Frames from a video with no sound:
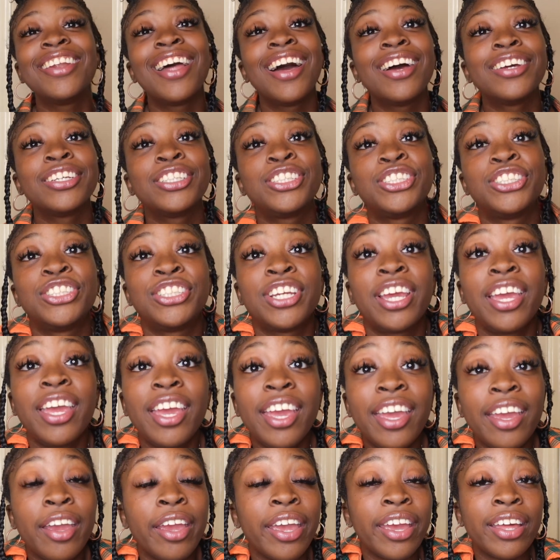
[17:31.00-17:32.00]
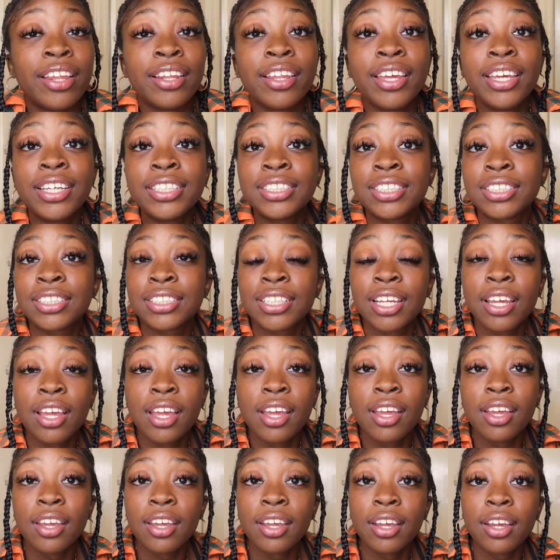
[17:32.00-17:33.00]
not shit. At least,
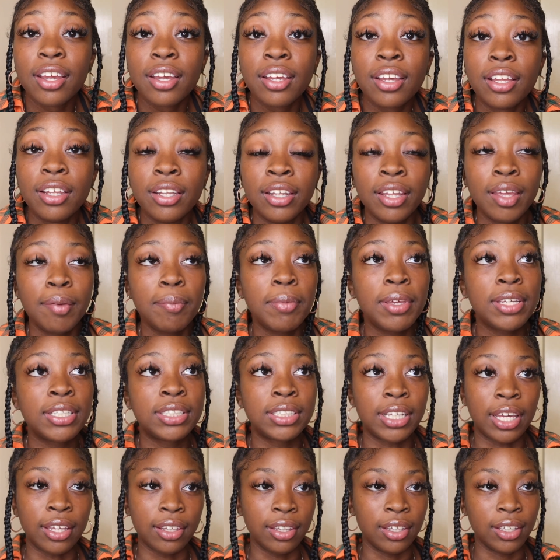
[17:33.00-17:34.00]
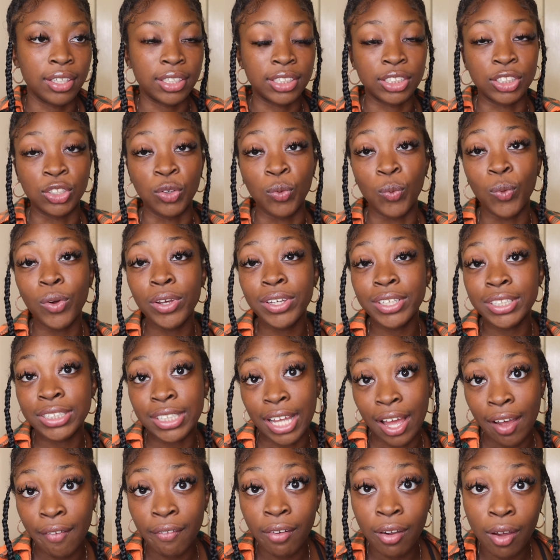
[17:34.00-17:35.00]
let me say these. The ones
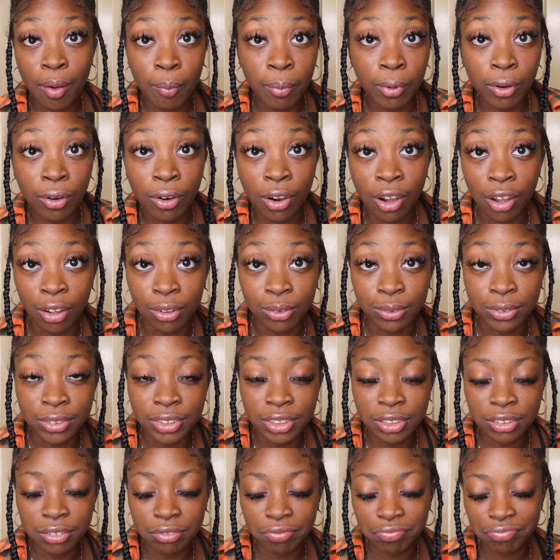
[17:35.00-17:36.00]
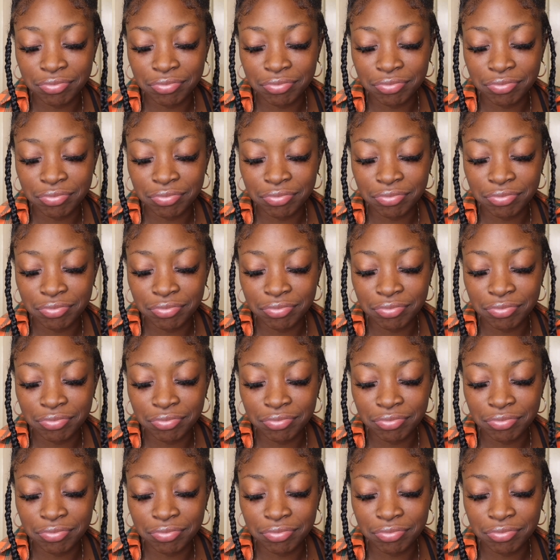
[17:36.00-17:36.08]
I'll come across.